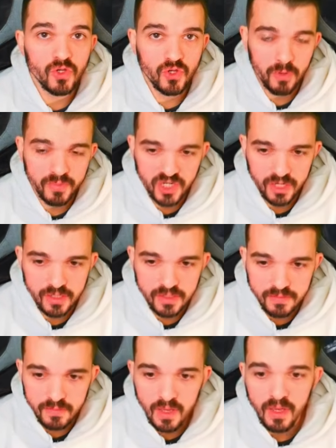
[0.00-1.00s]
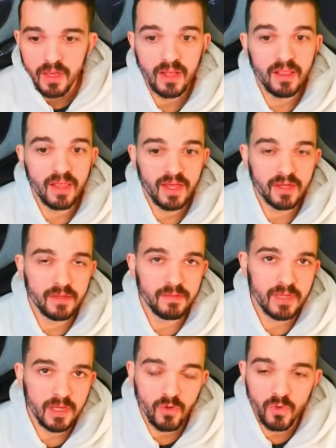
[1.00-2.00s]
your drop chance, like
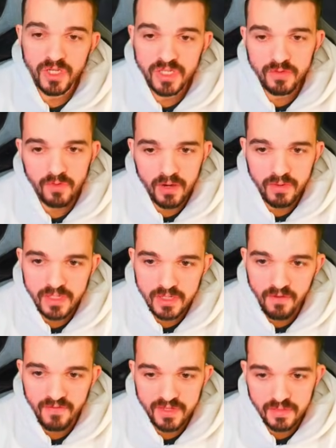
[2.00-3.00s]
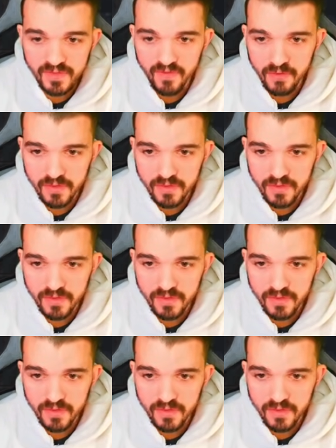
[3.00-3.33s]
increased rarity of items